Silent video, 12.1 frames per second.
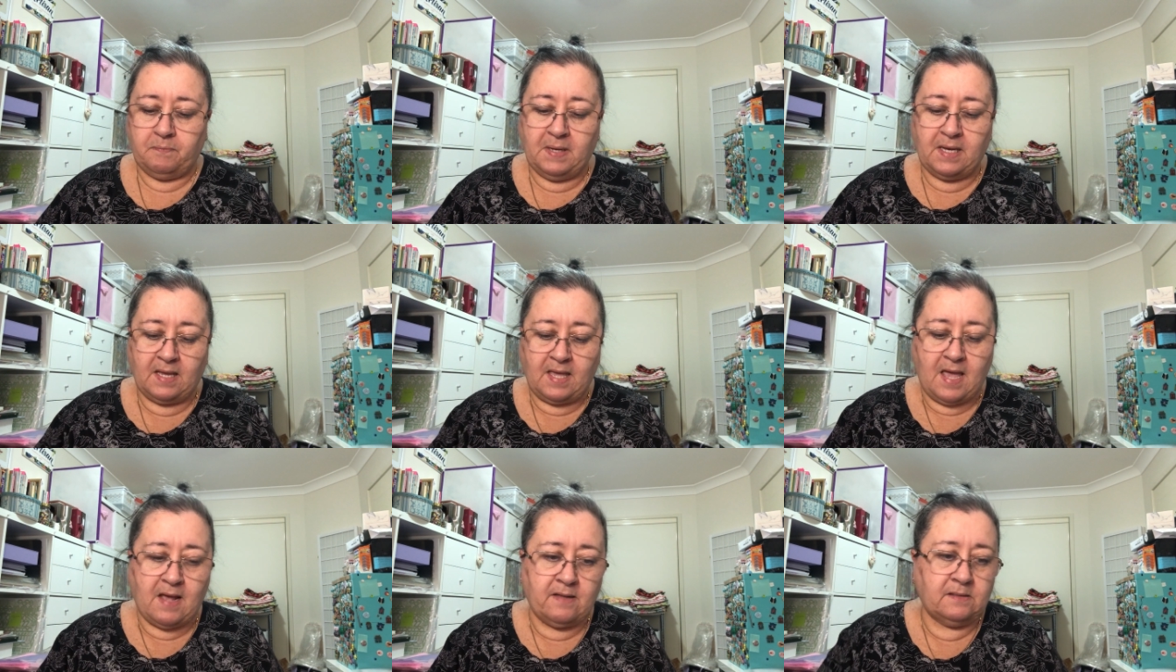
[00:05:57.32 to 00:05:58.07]
bigger
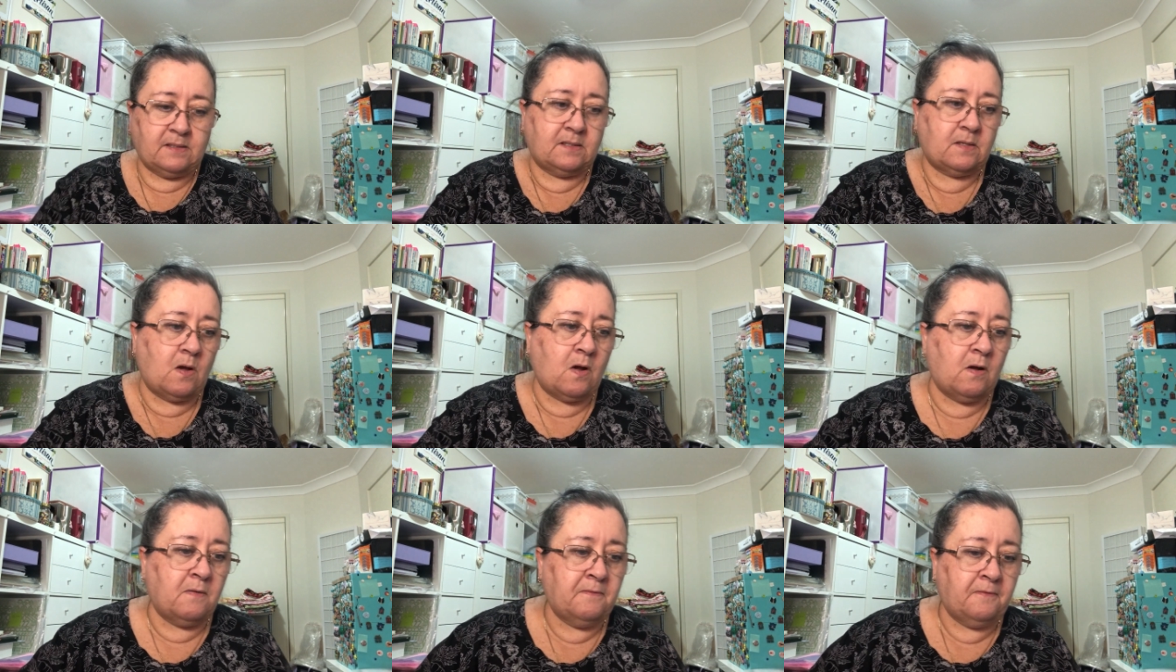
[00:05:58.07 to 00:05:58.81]
counts
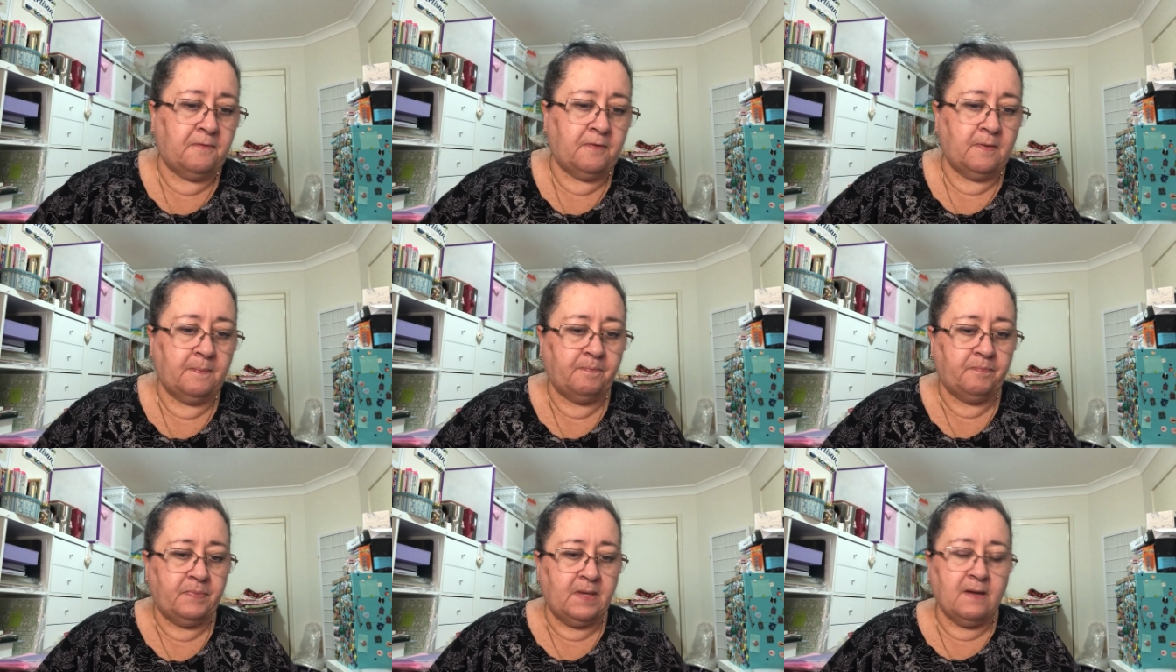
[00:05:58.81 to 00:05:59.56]
of
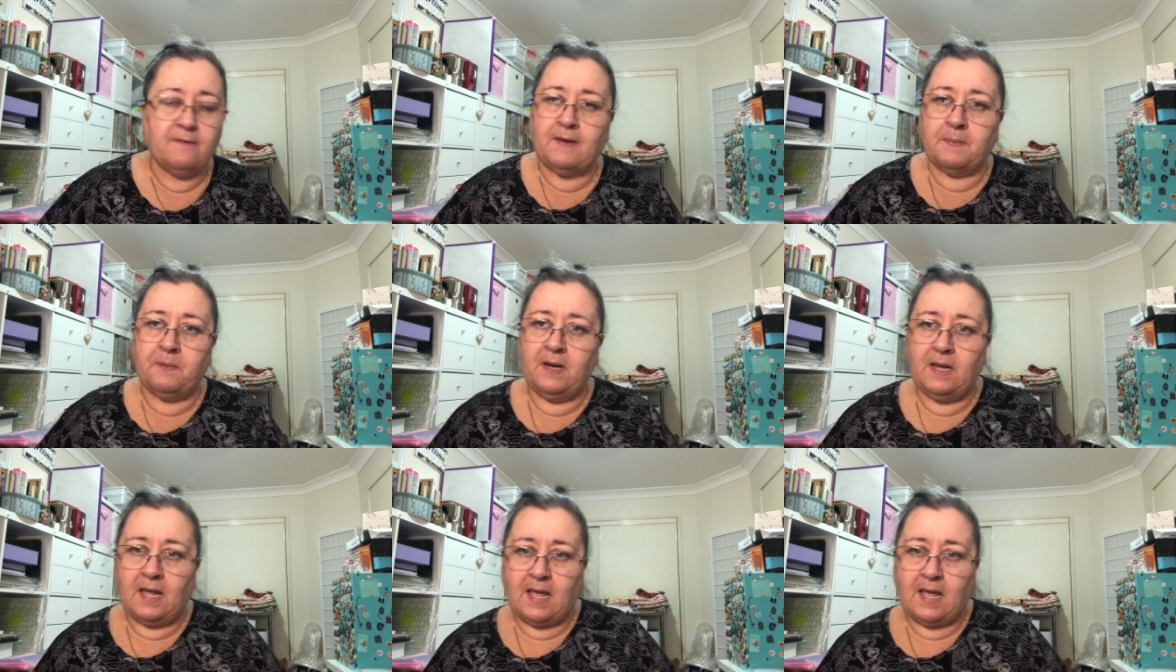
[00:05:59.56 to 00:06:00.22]
fabric